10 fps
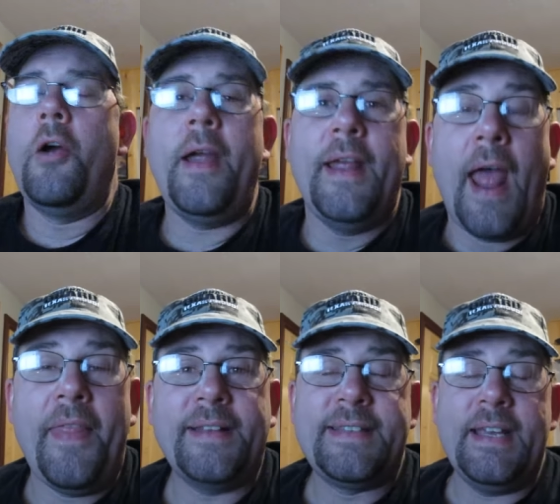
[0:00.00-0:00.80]
All right,
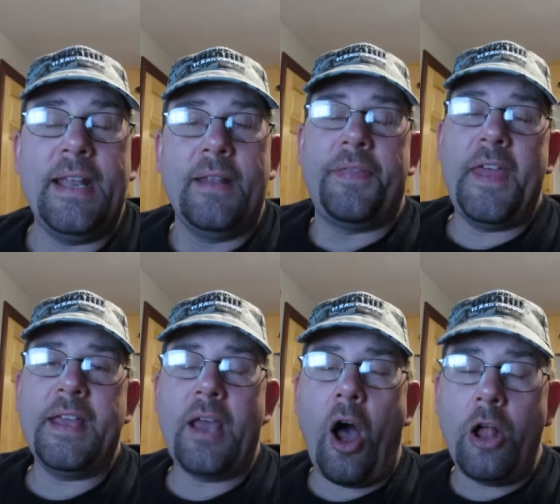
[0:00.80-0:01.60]
and that's it.
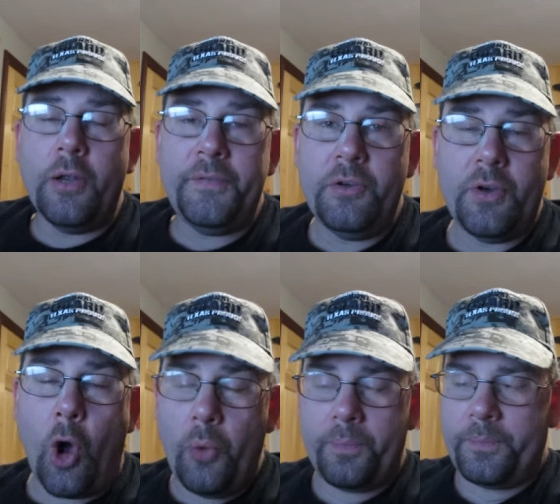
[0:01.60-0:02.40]
Thank all of you and
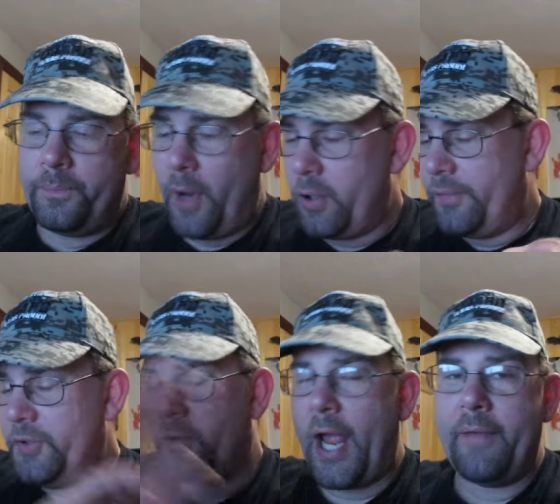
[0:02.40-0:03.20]
hope all of
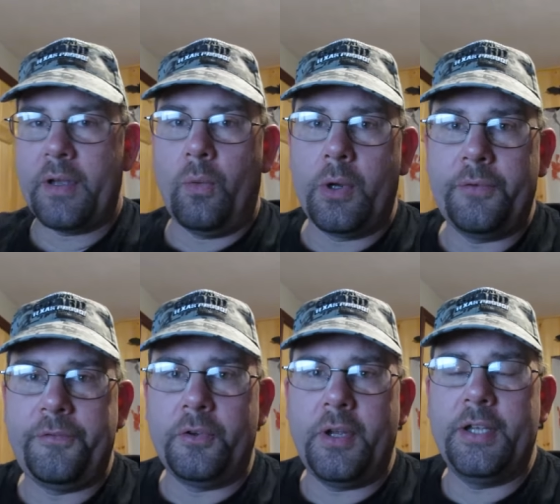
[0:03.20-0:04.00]
you are having a
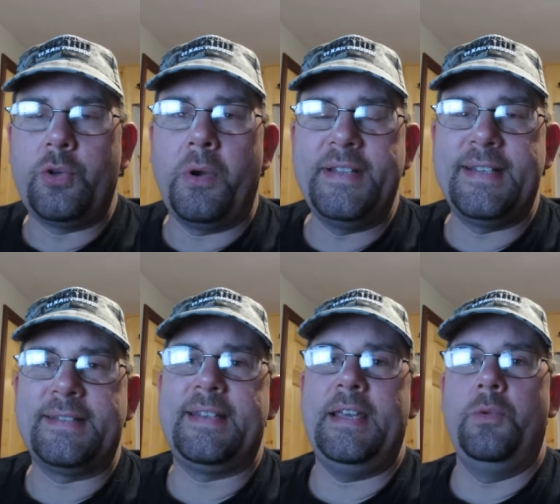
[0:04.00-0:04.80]
wonderful uh, twenty
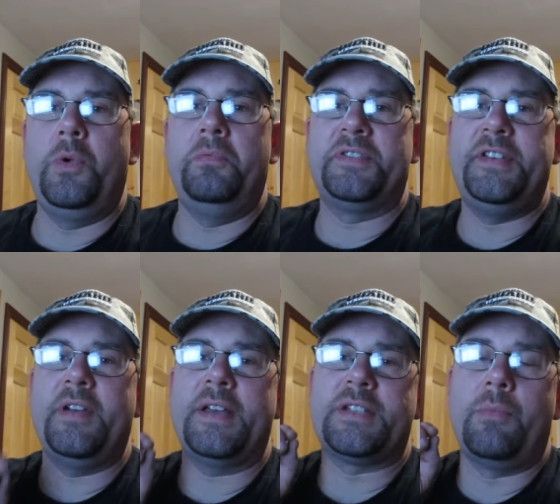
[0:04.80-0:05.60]
sixteen. We will see you
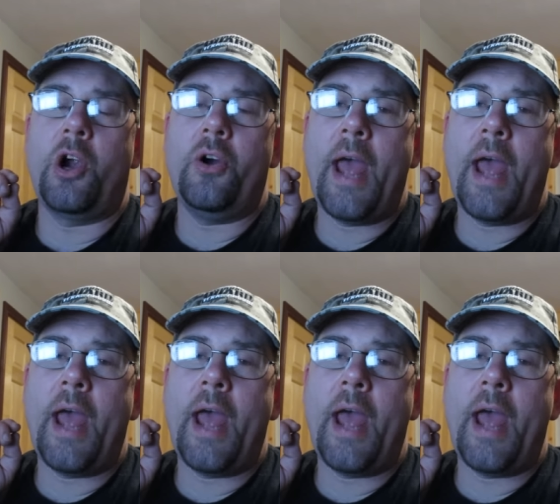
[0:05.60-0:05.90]
guys tomorrow.